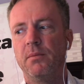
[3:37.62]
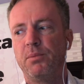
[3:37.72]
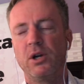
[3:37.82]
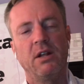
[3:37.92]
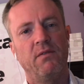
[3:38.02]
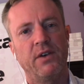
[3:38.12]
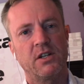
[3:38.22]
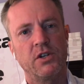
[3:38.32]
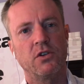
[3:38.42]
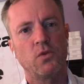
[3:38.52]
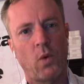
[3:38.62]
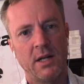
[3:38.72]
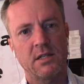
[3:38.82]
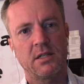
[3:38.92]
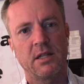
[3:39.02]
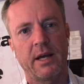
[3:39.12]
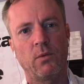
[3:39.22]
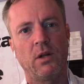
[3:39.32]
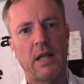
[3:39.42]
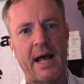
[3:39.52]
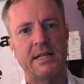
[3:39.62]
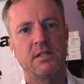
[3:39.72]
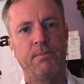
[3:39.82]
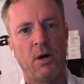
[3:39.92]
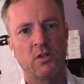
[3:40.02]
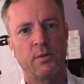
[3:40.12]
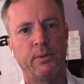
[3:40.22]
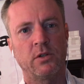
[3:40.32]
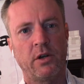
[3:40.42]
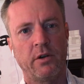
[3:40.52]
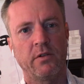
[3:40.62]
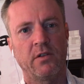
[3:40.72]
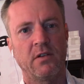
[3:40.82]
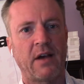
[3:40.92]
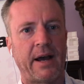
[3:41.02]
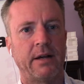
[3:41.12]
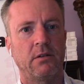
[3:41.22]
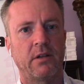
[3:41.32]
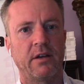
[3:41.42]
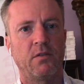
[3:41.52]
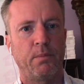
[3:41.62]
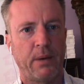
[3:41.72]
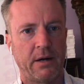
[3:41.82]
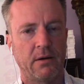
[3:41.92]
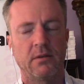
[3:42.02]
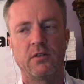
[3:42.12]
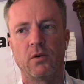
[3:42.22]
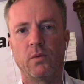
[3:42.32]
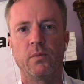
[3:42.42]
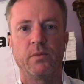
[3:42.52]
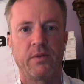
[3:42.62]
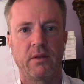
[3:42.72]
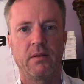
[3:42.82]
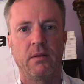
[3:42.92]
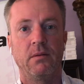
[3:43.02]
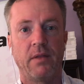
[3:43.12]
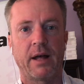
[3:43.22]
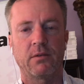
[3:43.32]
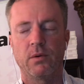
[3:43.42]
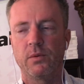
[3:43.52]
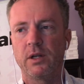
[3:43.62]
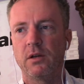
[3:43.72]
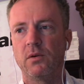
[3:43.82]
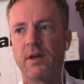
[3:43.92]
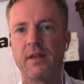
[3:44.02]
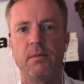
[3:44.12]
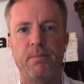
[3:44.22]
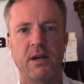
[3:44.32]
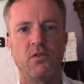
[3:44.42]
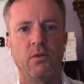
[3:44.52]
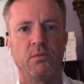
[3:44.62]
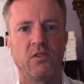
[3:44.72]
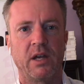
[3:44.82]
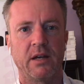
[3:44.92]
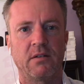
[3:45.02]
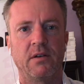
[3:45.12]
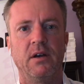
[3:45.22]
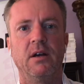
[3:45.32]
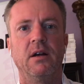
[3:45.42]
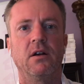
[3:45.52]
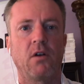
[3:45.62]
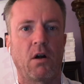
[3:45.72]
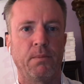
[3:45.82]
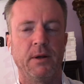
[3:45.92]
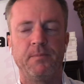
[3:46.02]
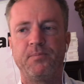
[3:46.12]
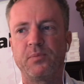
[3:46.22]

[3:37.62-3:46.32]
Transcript: put in fixtures once that will last multiple turns, and tile does better. So that's what we do. And then bedrooms get carpet.